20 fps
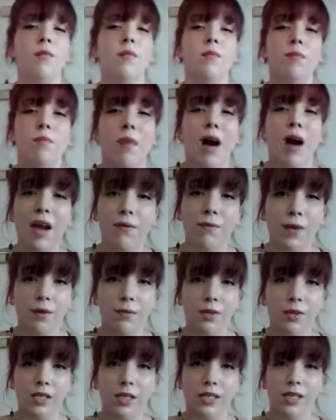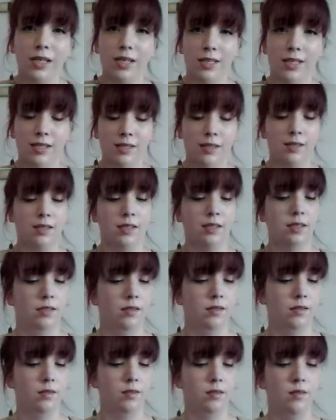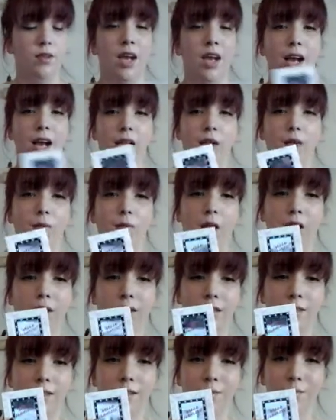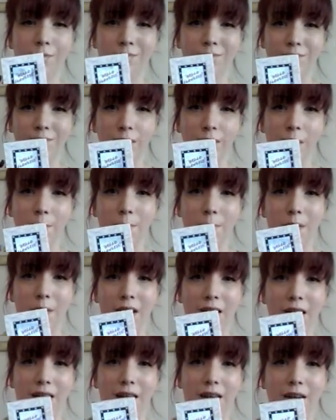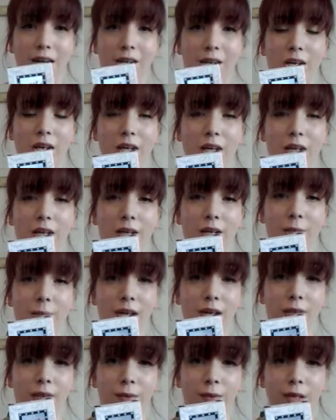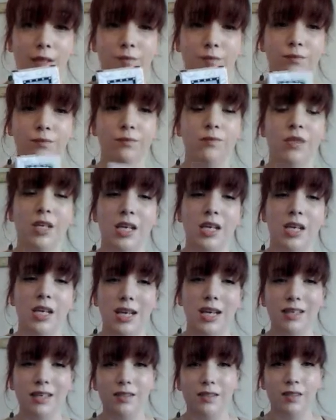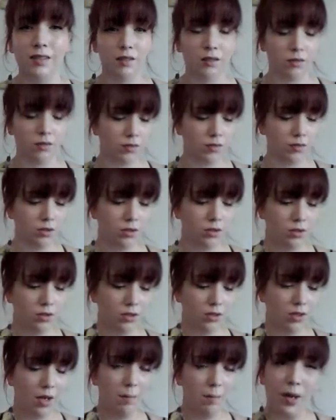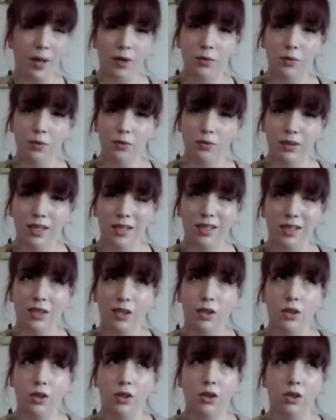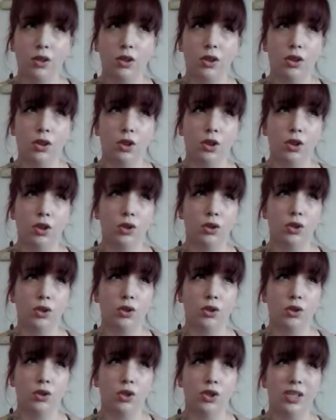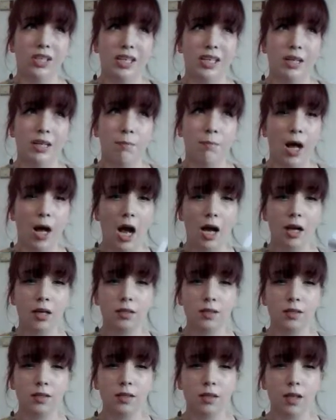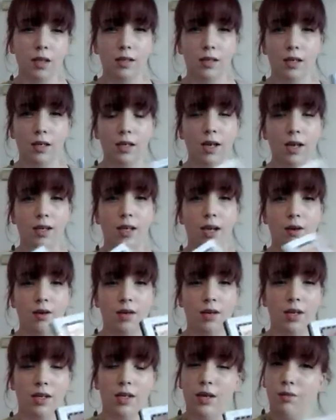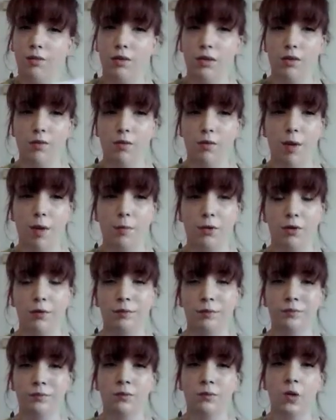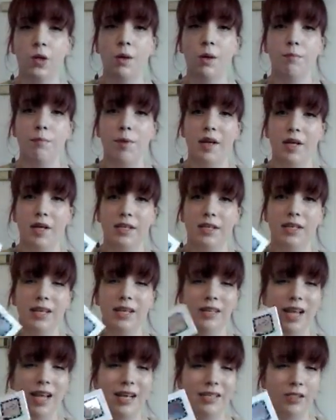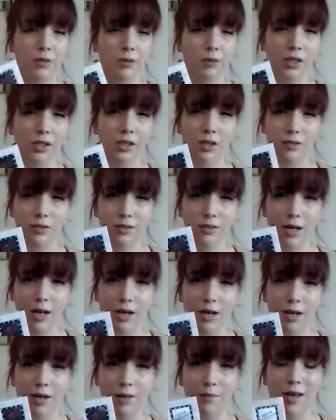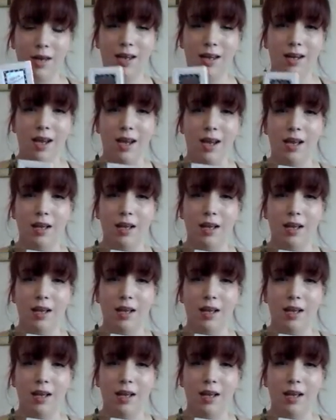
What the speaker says: my favorite is Hello Flawless by Benefit. It's about like 30 bucks, I think. I can't really remember, but it lasts a really long time, and